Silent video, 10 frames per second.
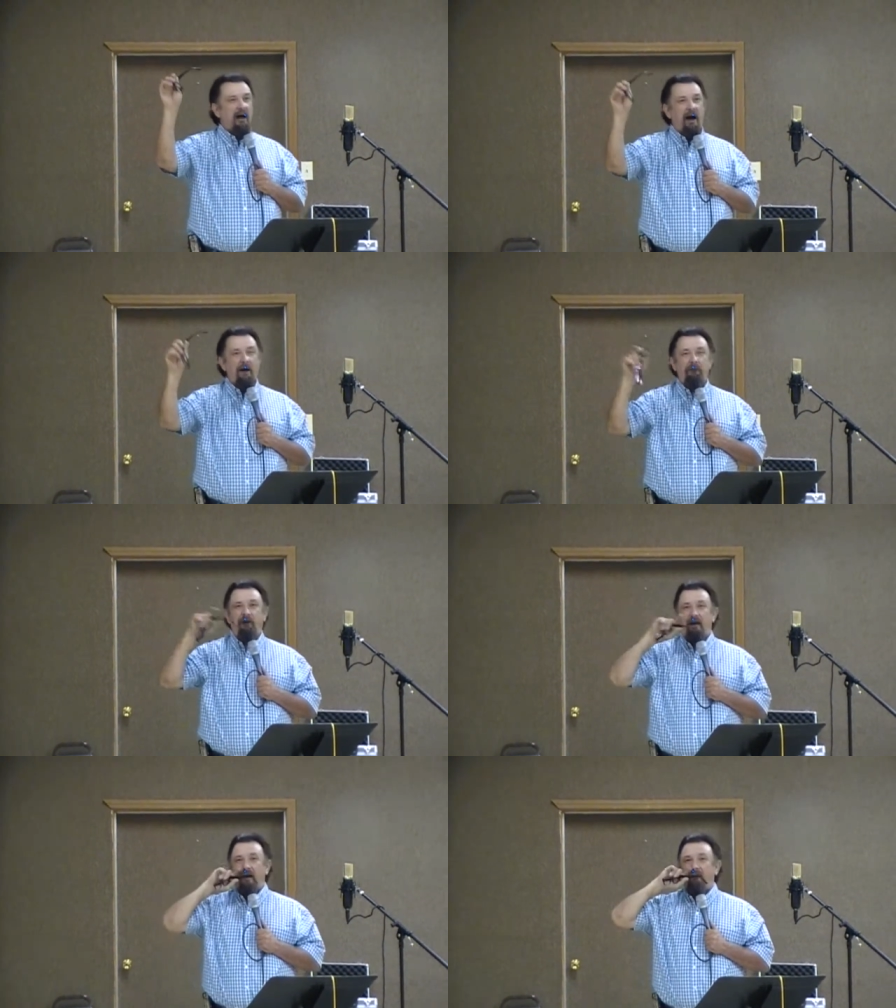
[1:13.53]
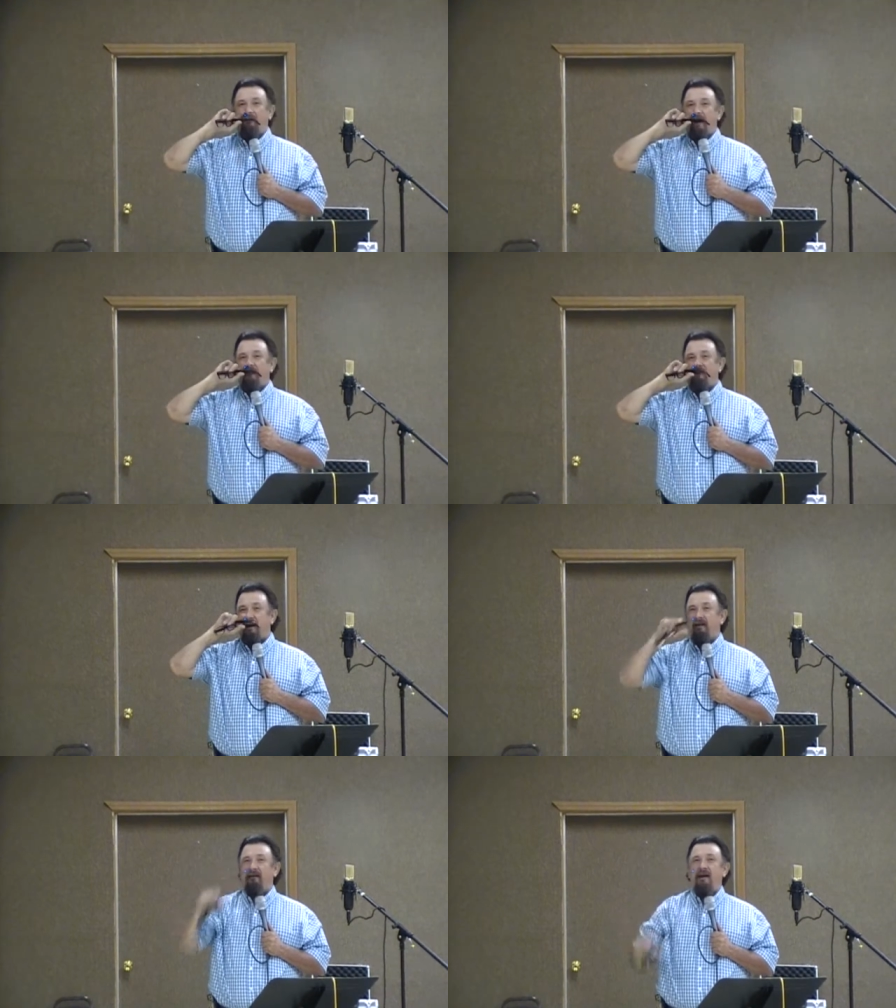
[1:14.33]
I'm glad that I've
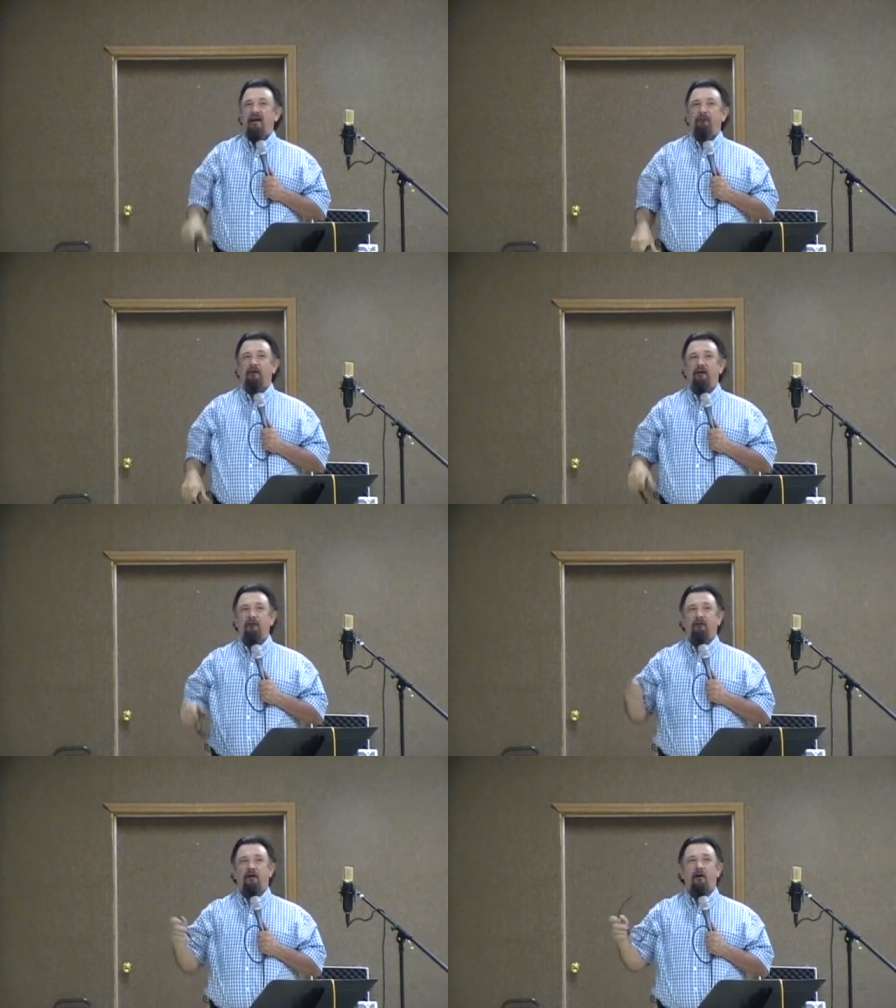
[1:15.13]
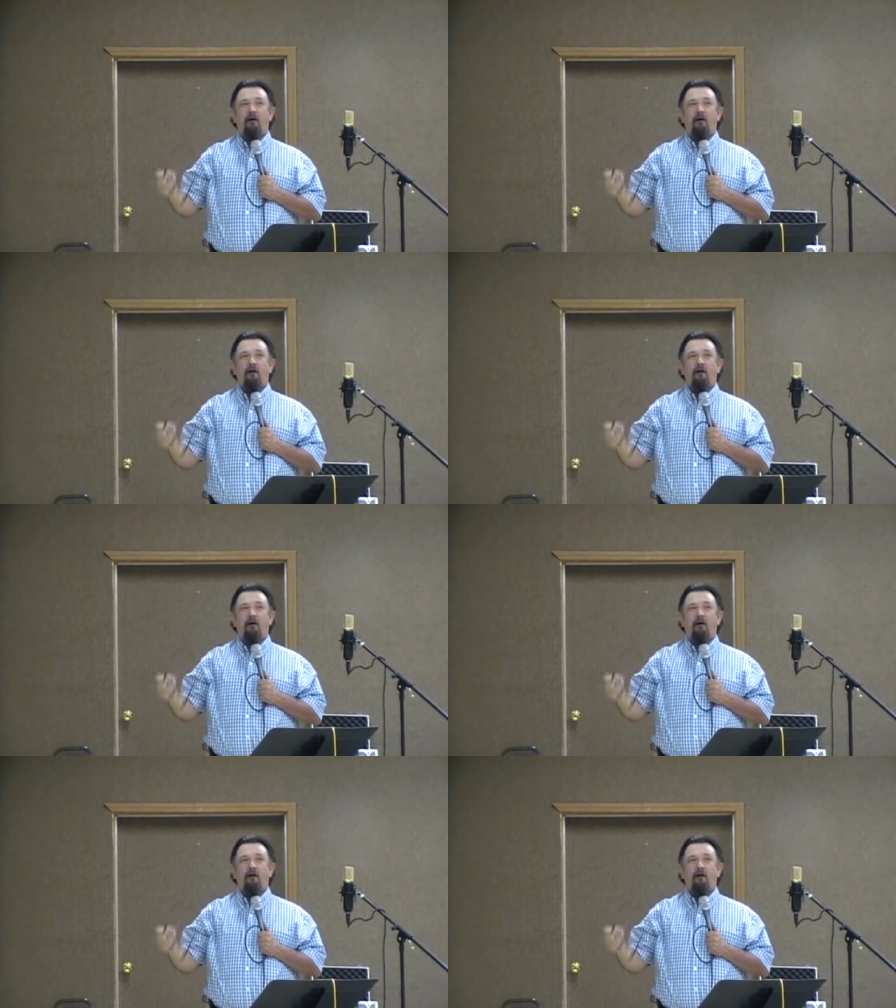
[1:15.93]
got a name that even